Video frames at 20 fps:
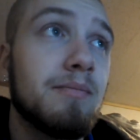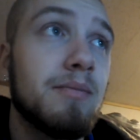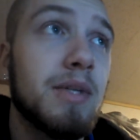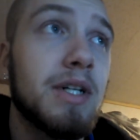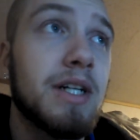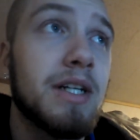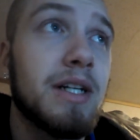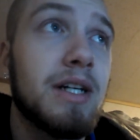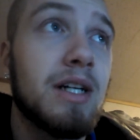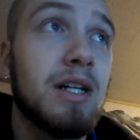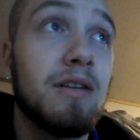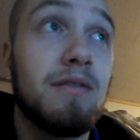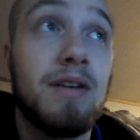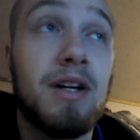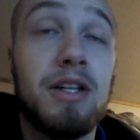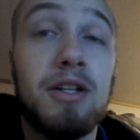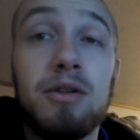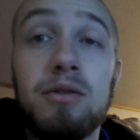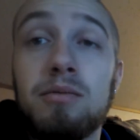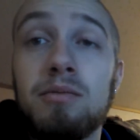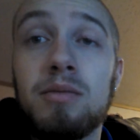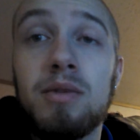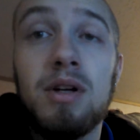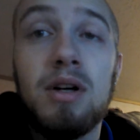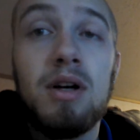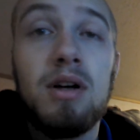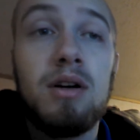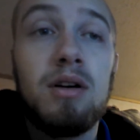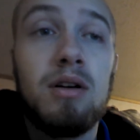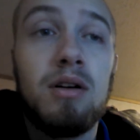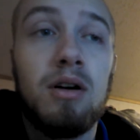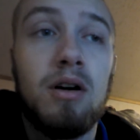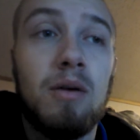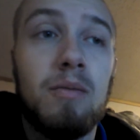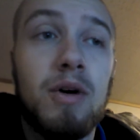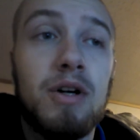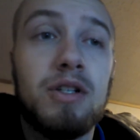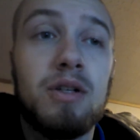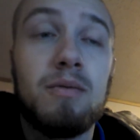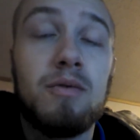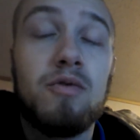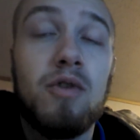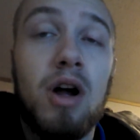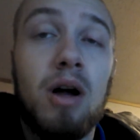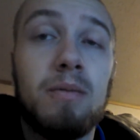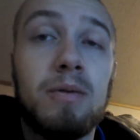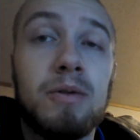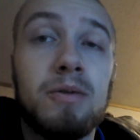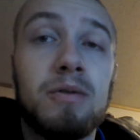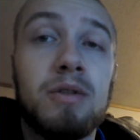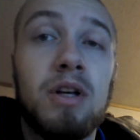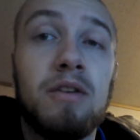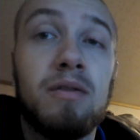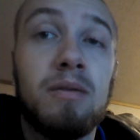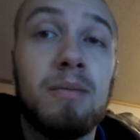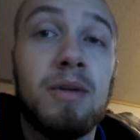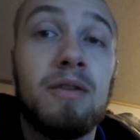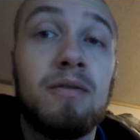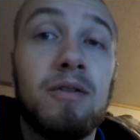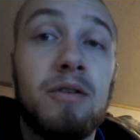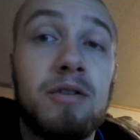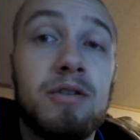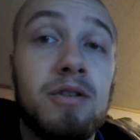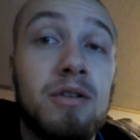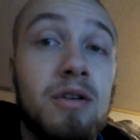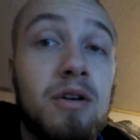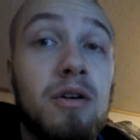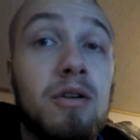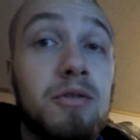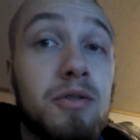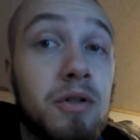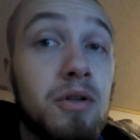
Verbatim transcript: But uh, if I do, all my subscribers will definitely be first to know.